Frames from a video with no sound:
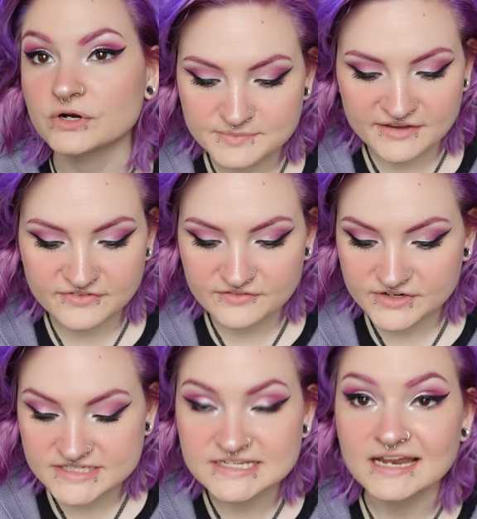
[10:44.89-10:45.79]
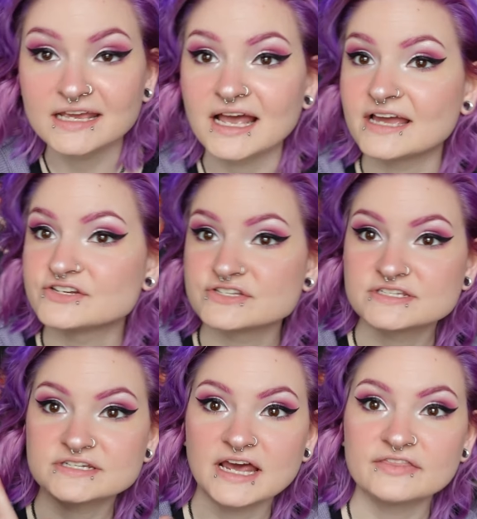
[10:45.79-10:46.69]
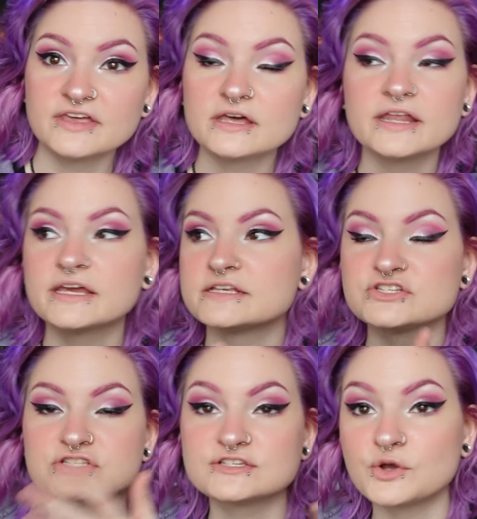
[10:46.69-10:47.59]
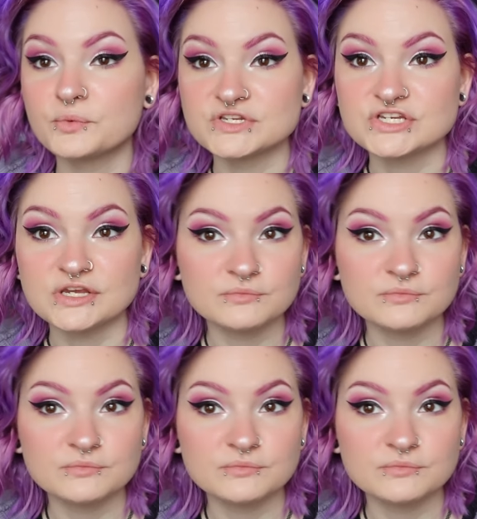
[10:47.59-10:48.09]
It's my favorite aesthetic. I just, I think like it's just so witchy